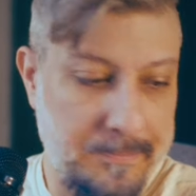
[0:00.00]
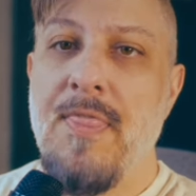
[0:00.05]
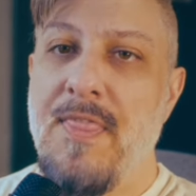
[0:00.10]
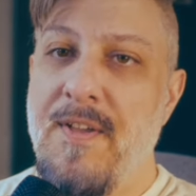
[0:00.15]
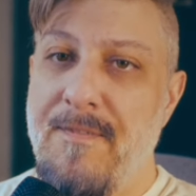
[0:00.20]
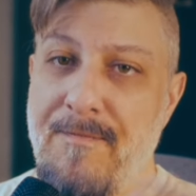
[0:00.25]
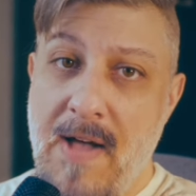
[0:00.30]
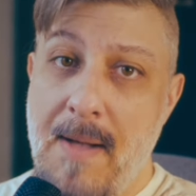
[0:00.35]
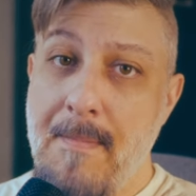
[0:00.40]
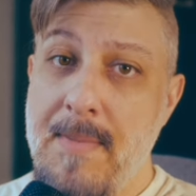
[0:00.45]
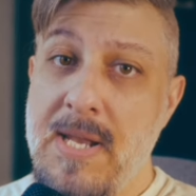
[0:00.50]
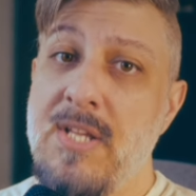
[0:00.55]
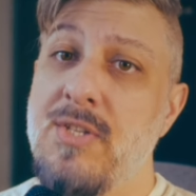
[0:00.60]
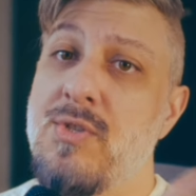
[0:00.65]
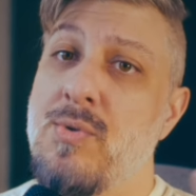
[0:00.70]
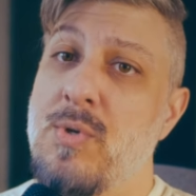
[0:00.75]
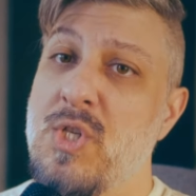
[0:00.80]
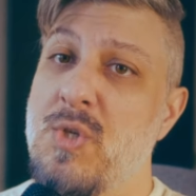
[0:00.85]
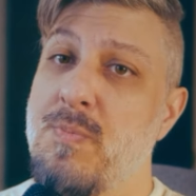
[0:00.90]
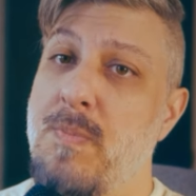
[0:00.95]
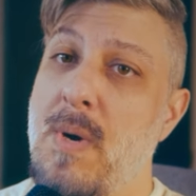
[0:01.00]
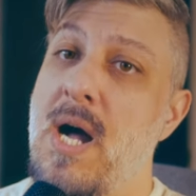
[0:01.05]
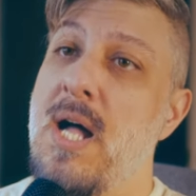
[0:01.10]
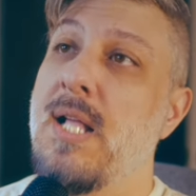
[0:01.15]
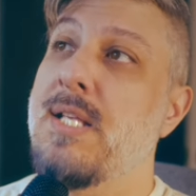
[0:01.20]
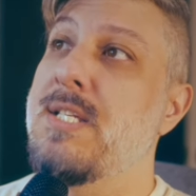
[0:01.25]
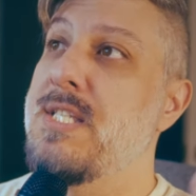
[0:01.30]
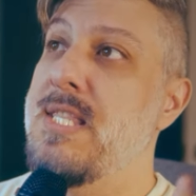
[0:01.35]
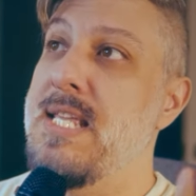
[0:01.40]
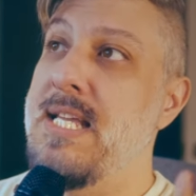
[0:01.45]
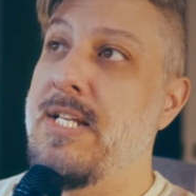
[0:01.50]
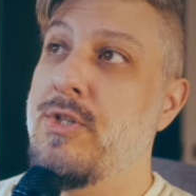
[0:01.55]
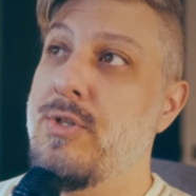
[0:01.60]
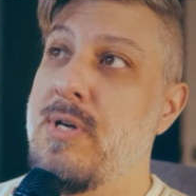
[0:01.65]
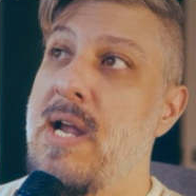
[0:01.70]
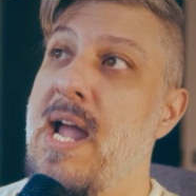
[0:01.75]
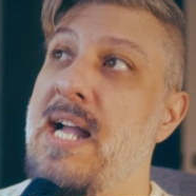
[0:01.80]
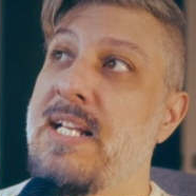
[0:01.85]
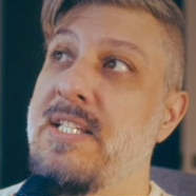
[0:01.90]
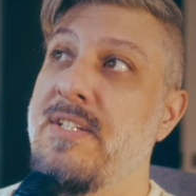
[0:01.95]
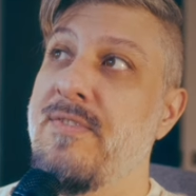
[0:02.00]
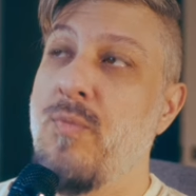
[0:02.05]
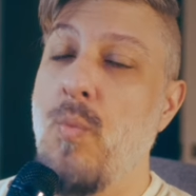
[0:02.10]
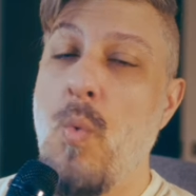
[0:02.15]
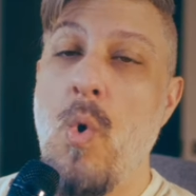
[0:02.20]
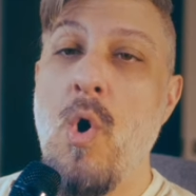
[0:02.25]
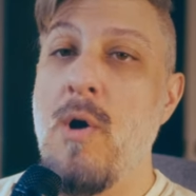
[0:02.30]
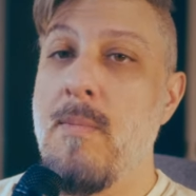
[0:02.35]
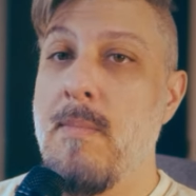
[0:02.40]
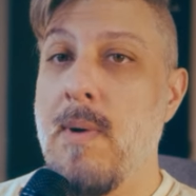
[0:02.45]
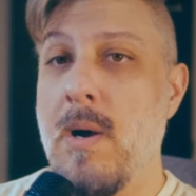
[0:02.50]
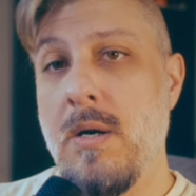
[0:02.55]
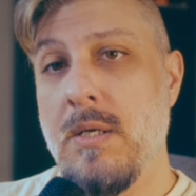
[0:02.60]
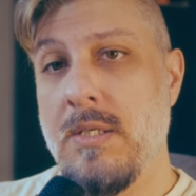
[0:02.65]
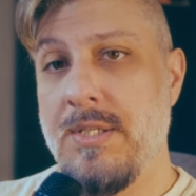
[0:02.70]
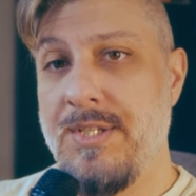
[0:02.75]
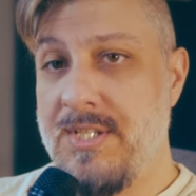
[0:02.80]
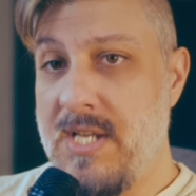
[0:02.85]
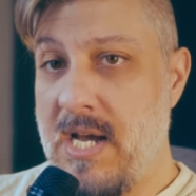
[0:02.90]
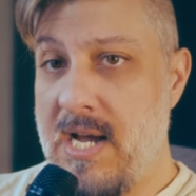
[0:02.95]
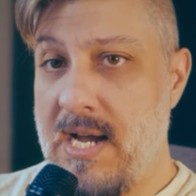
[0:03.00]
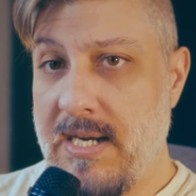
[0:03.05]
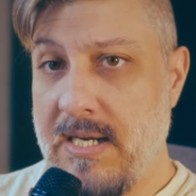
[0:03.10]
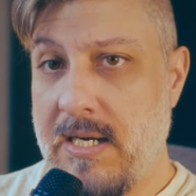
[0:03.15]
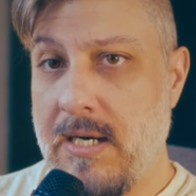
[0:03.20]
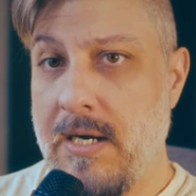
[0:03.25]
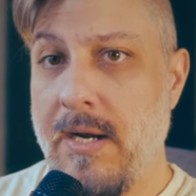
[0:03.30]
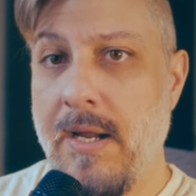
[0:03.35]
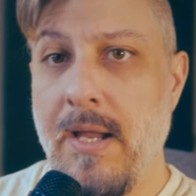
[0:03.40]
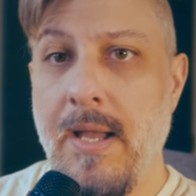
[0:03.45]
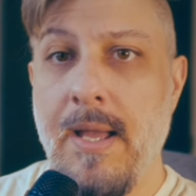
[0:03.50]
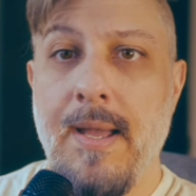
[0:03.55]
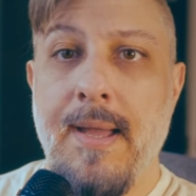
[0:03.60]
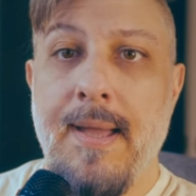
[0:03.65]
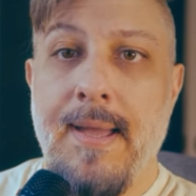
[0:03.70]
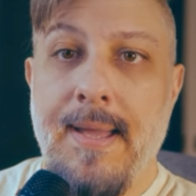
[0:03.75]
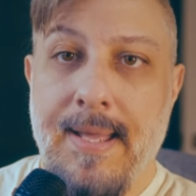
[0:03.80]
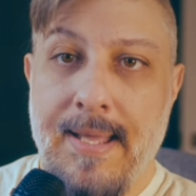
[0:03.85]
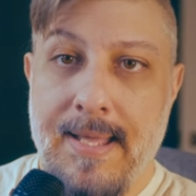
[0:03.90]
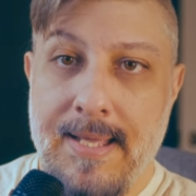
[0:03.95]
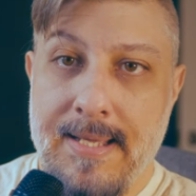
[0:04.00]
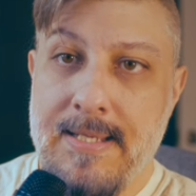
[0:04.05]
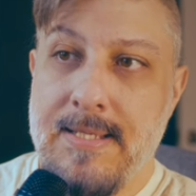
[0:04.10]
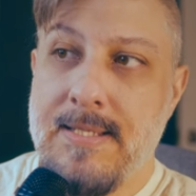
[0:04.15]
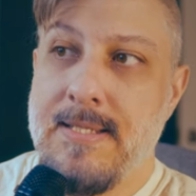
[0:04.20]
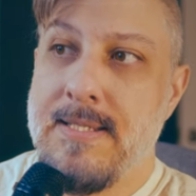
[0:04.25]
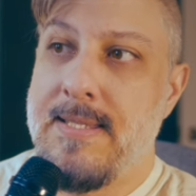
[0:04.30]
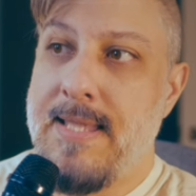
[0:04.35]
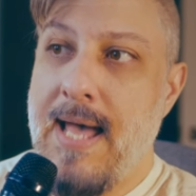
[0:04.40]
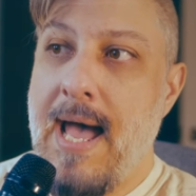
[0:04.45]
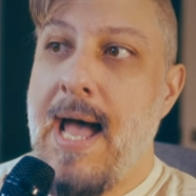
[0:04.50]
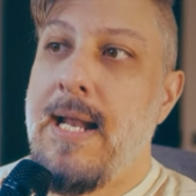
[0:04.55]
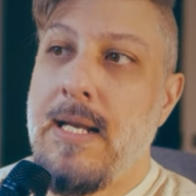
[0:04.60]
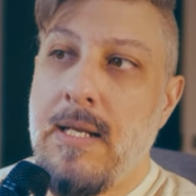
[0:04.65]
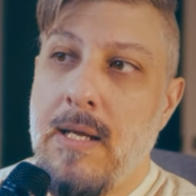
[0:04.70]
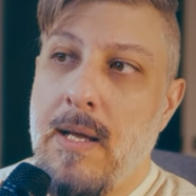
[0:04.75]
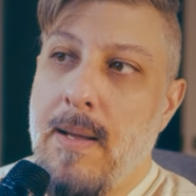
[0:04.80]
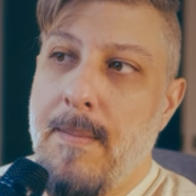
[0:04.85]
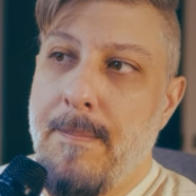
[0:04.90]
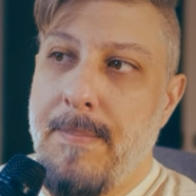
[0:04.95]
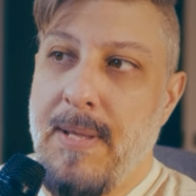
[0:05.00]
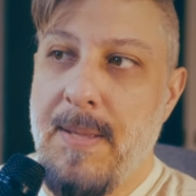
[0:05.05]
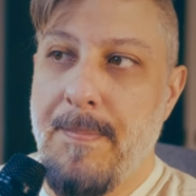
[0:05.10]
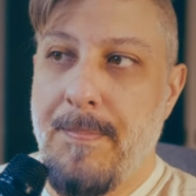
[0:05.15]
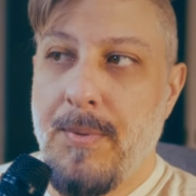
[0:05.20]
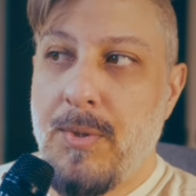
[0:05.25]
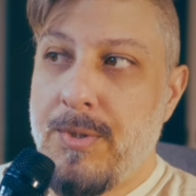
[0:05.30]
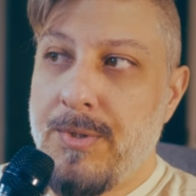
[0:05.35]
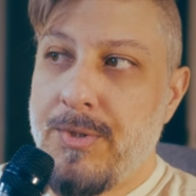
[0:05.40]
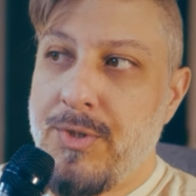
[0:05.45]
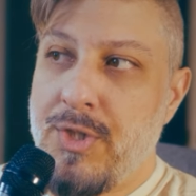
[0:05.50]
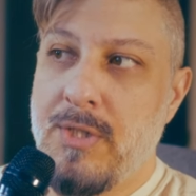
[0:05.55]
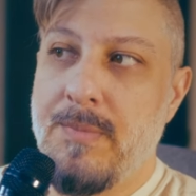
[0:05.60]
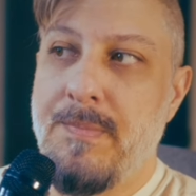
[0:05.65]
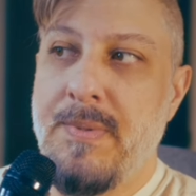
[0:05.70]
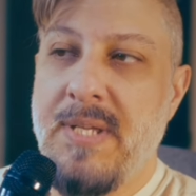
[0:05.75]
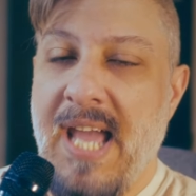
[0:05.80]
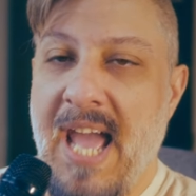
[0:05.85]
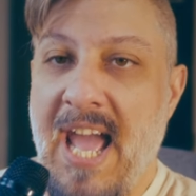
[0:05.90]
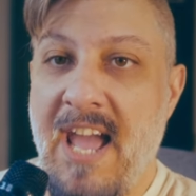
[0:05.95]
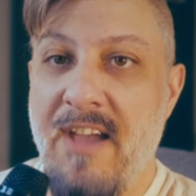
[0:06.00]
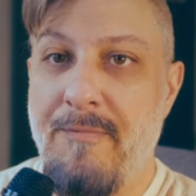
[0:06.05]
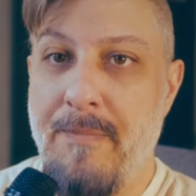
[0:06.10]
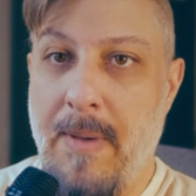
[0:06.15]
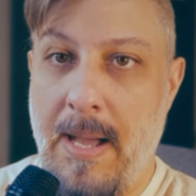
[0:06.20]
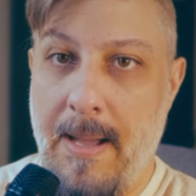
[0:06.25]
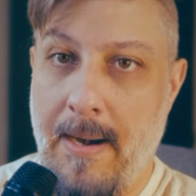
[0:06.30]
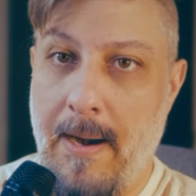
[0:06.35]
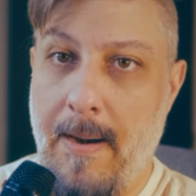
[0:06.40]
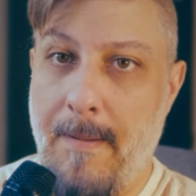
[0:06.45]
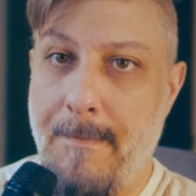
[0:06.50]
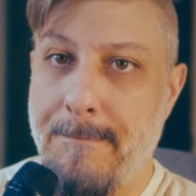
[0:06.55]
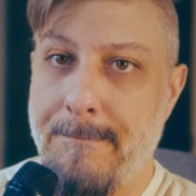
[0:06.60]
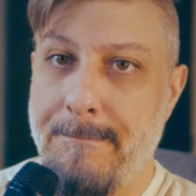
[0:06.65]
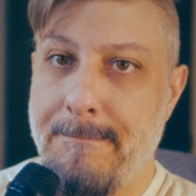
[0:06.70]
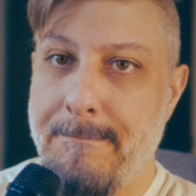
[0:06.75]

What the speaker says: The feminist response to the attractive Walmart stalker is that people should behave better.